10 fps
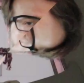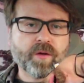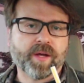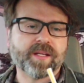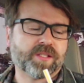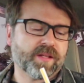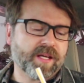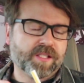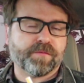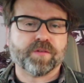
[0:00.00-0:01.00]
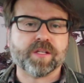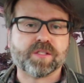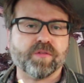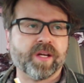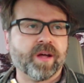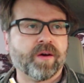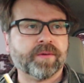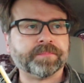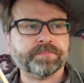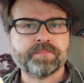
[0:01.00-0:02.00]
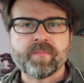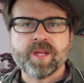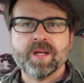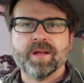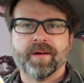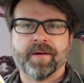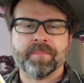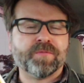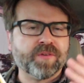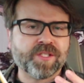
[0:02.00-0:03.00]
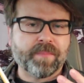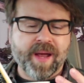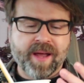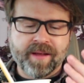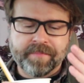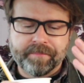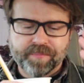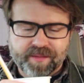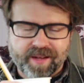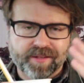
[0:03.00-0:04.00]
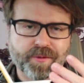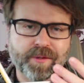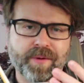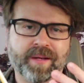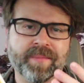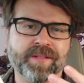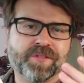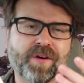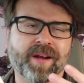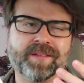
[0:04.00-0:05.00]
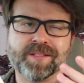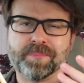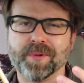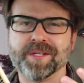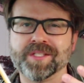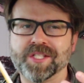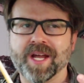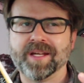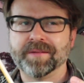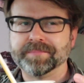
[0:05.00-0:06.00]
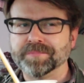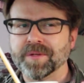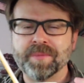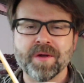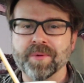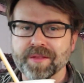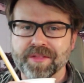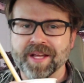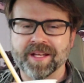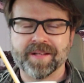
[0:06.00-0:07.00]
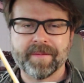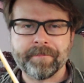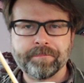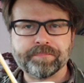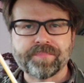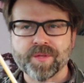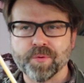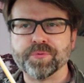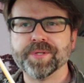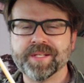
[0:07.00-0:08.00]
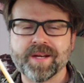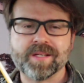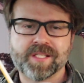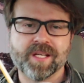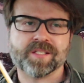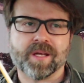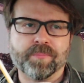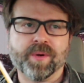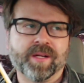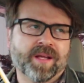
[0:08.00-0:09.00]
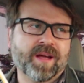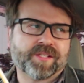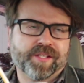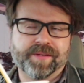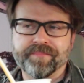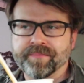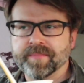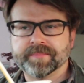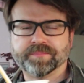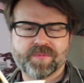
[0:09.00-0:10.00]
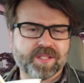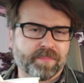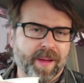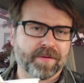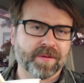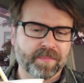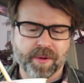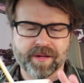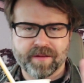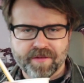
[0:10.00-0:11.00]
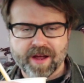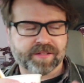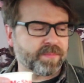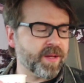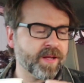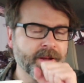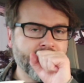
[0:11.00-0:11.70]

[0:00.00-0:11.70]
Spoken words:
Okay, so that's it for this video. If you're in Japan, I totally recommend trying this pudding shake. Let me know what you think. It really does taste like pudding. Actually, tastes better than pudding if you ask me.